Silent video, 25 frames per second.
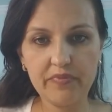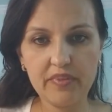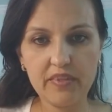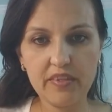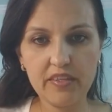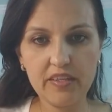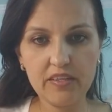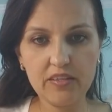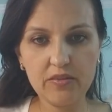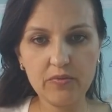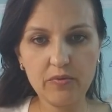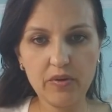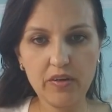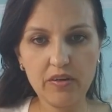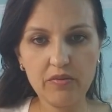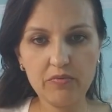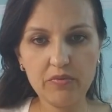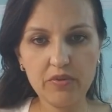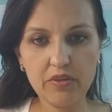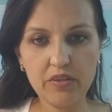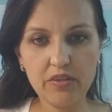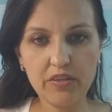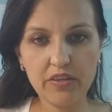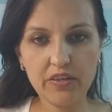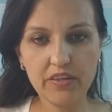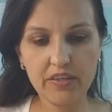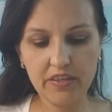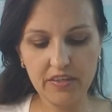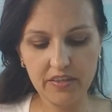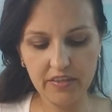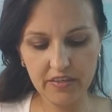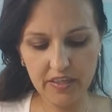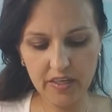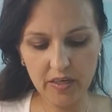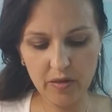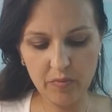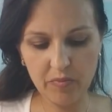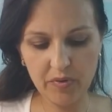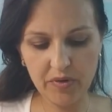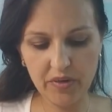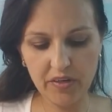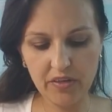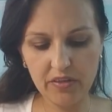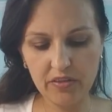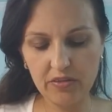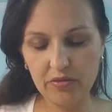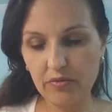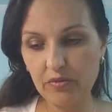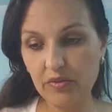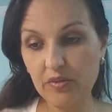This one will look really
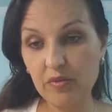pretty too,